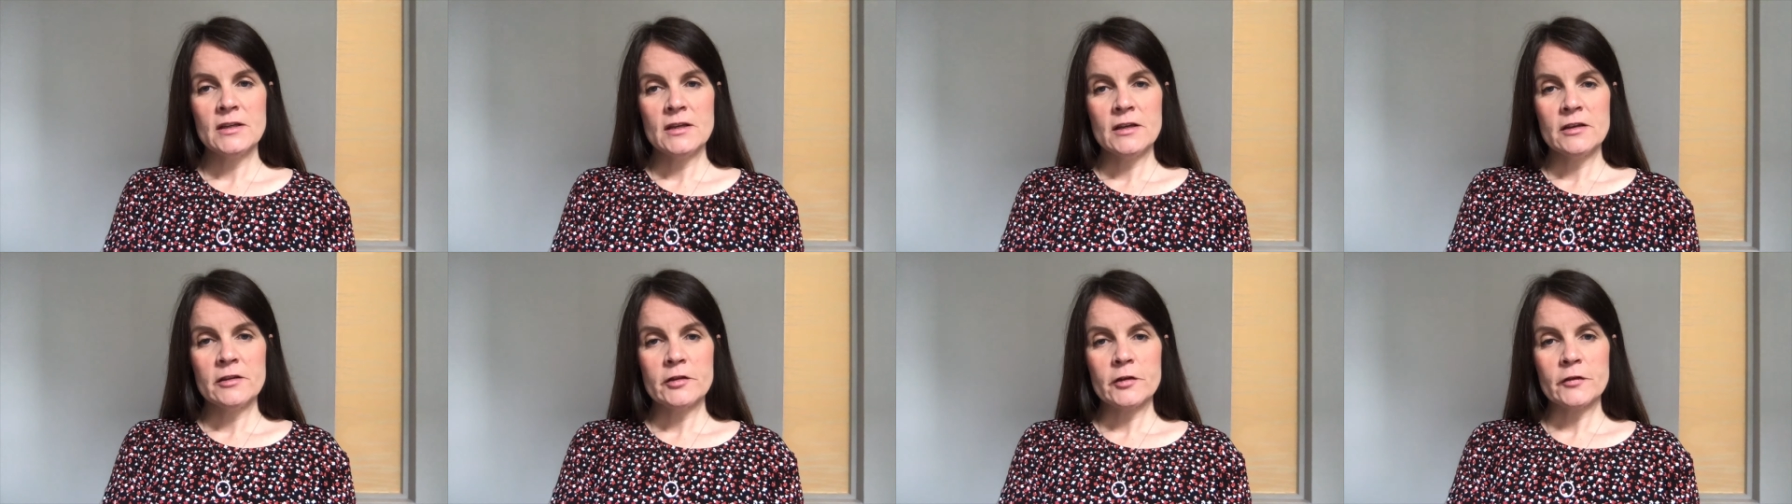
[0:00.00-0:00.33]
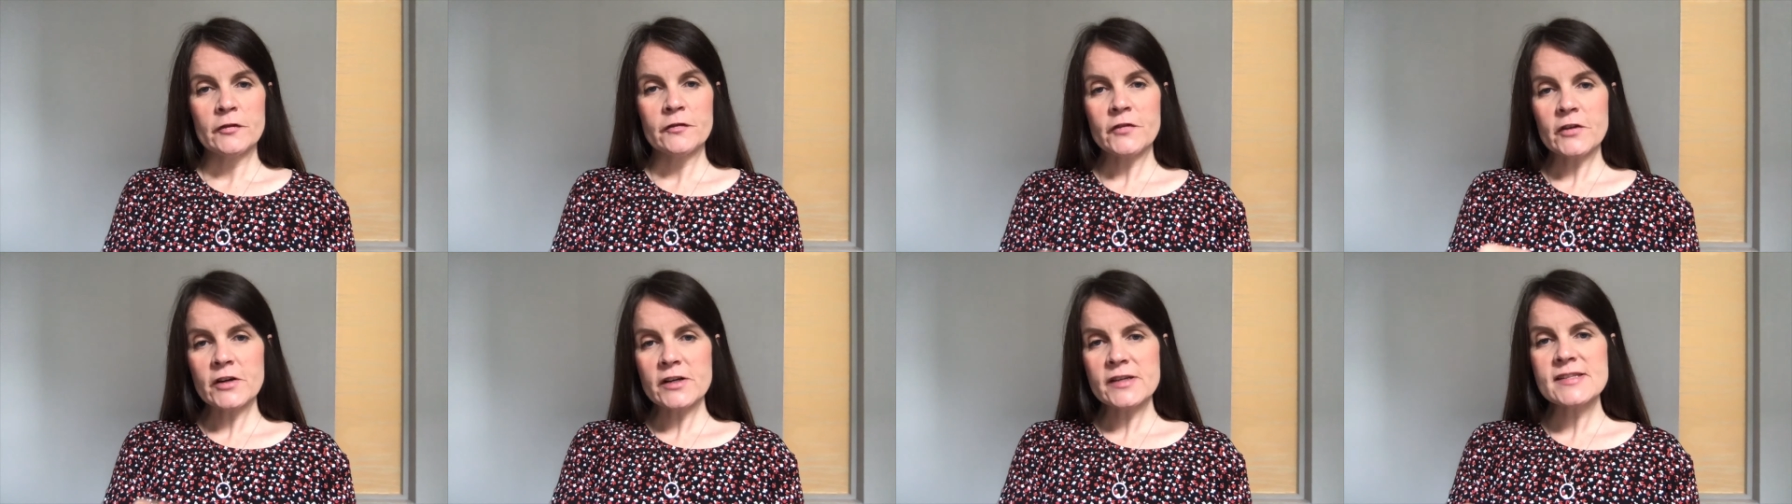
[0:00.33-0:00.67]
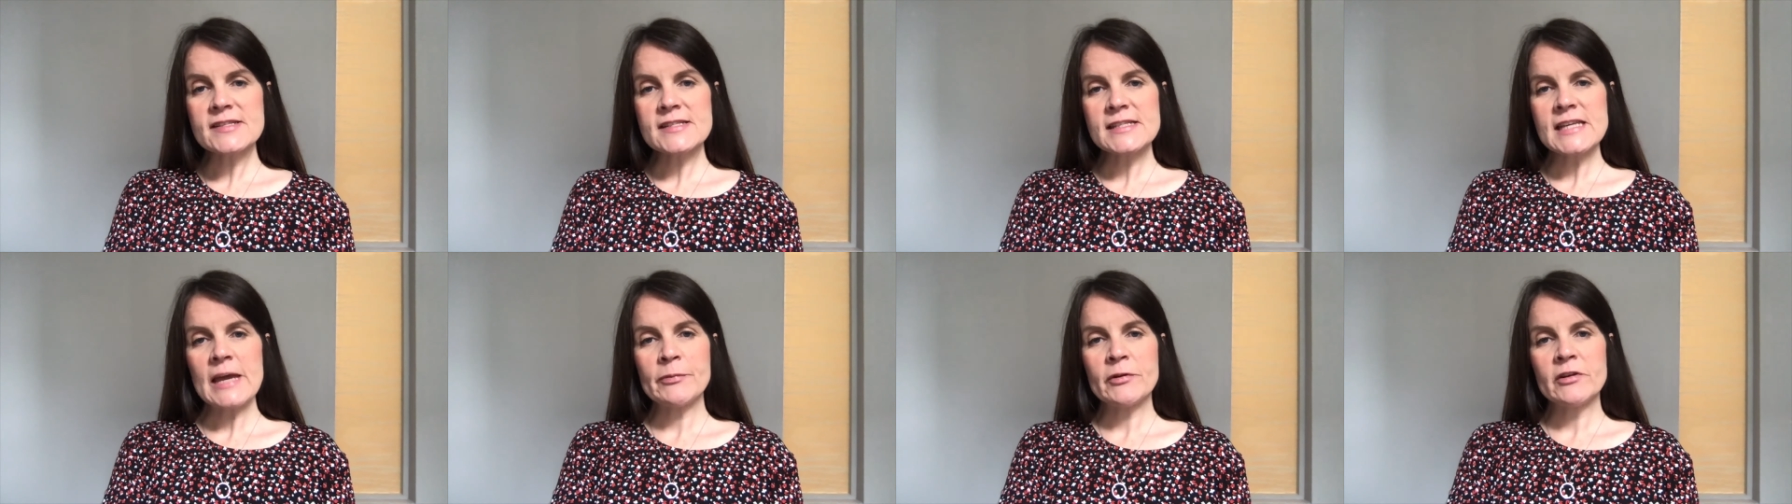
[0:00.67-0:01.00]
The first
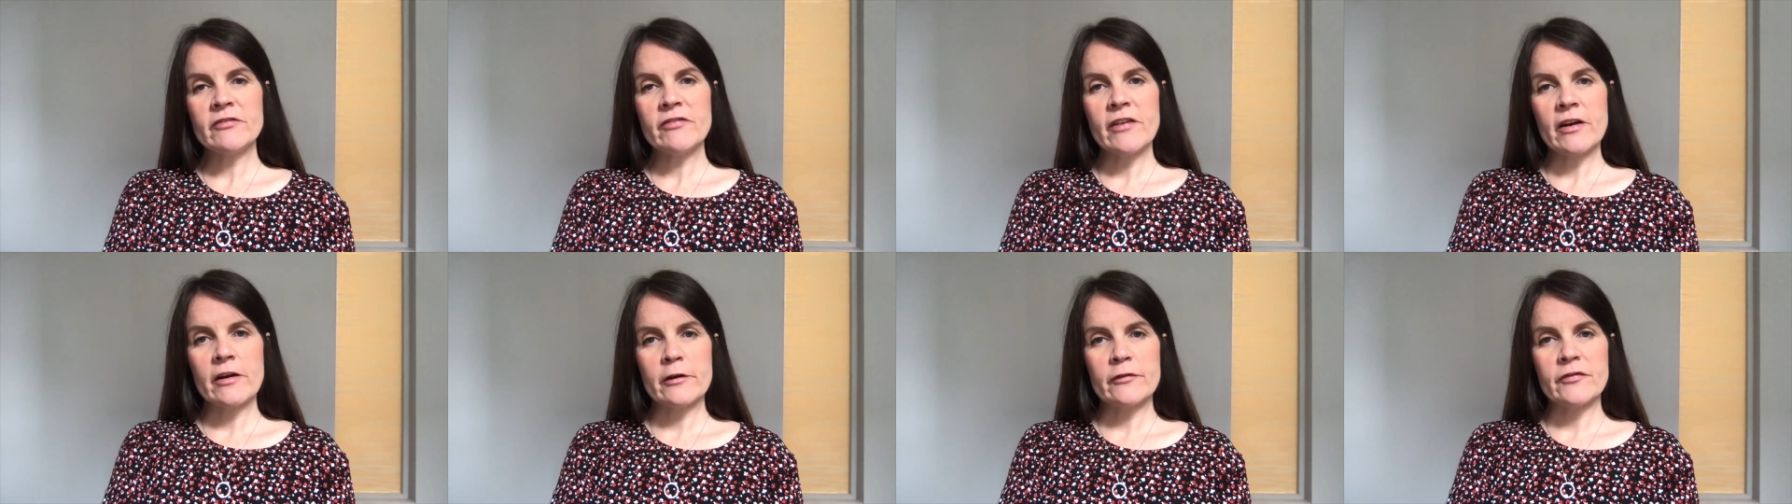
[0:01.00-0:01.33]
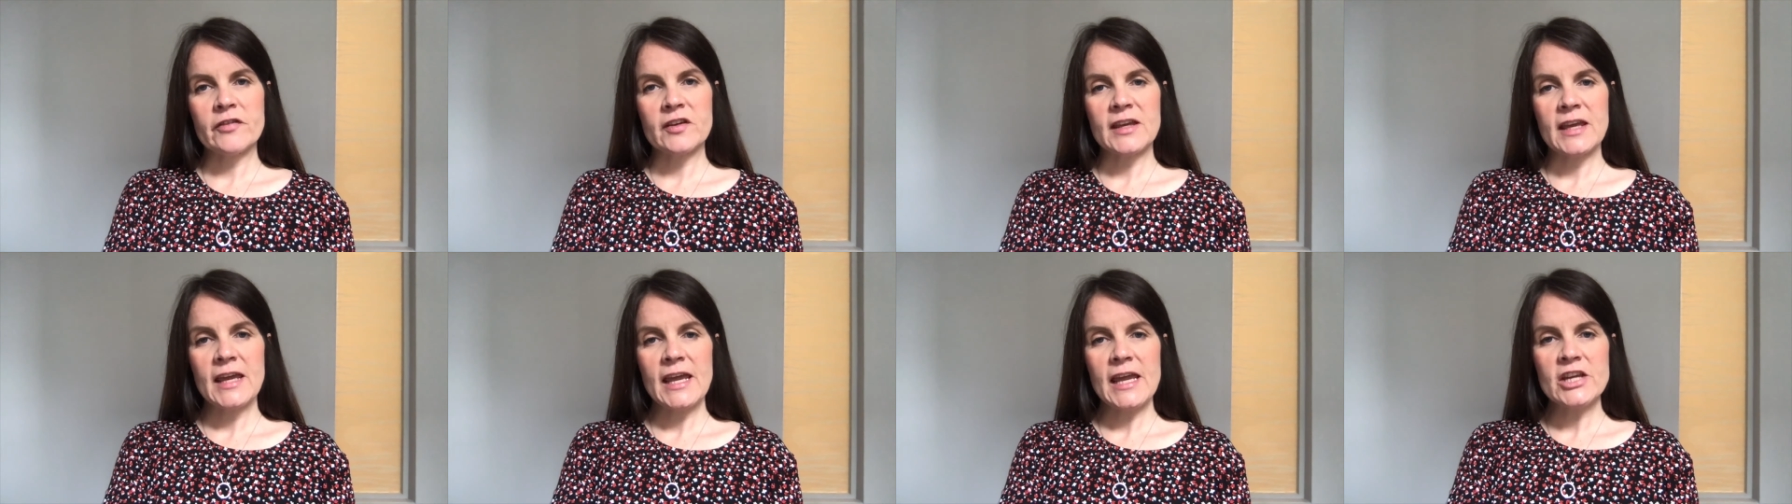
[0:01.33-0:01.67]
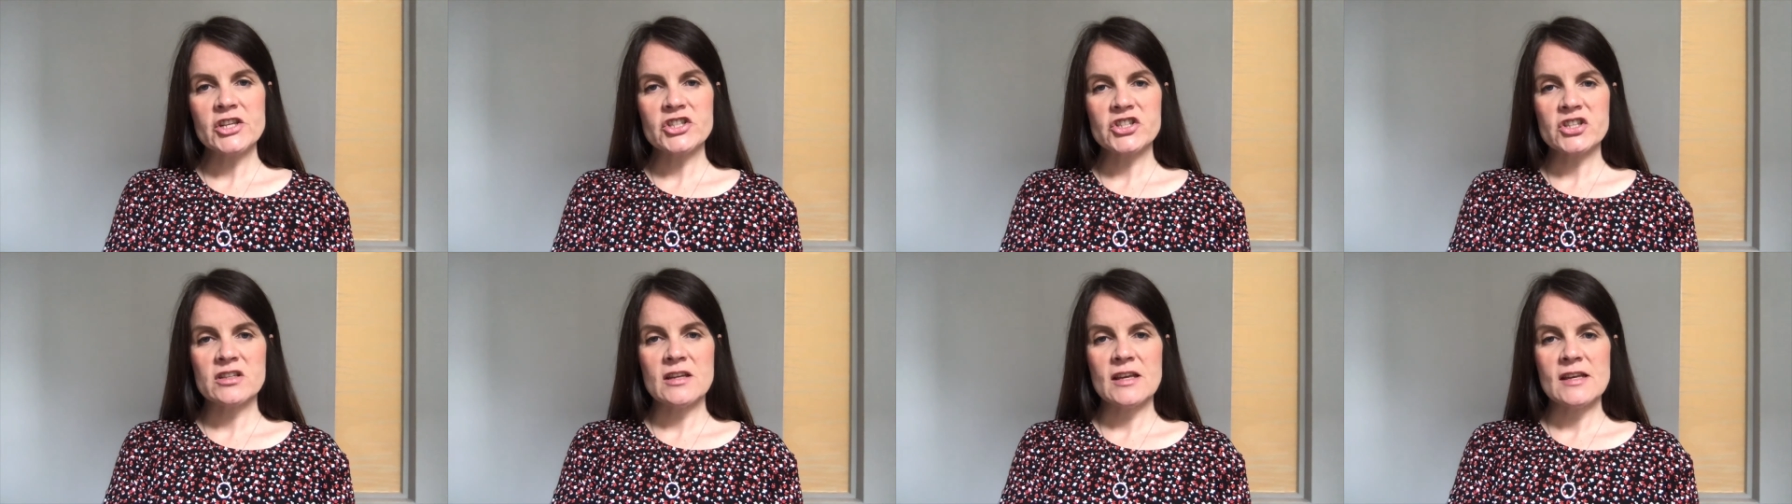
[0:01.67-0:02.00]
step in
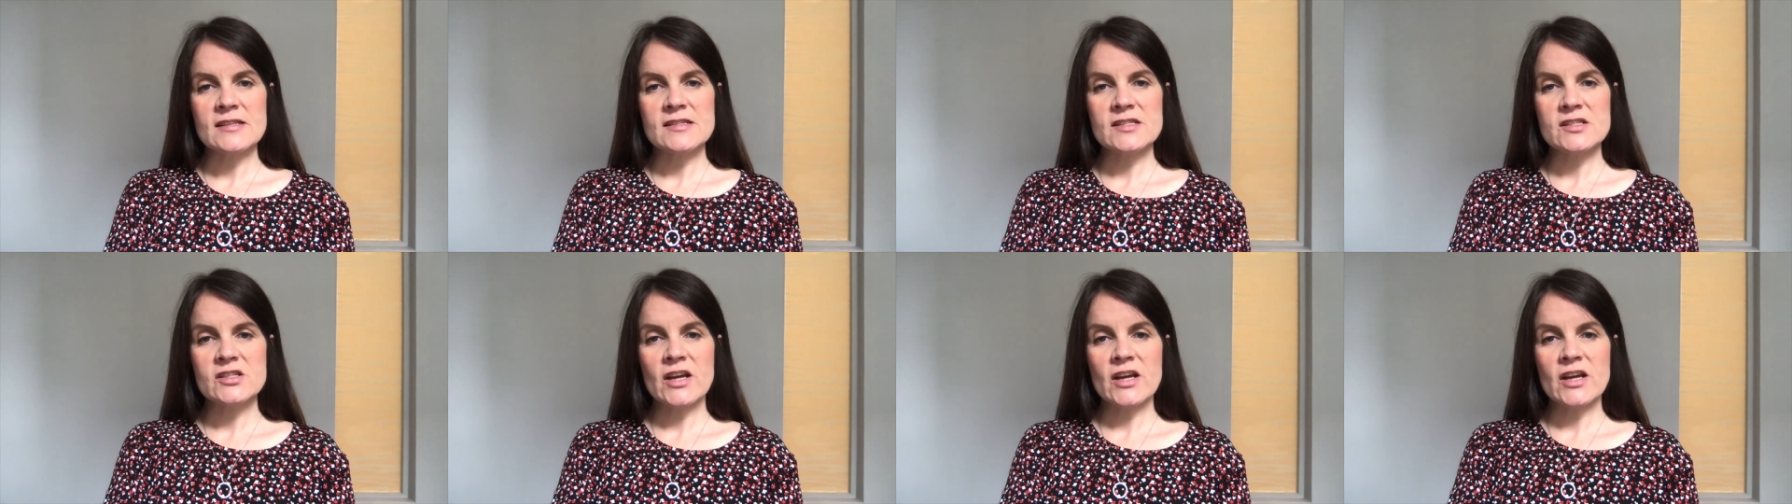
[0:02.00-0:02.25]
verification is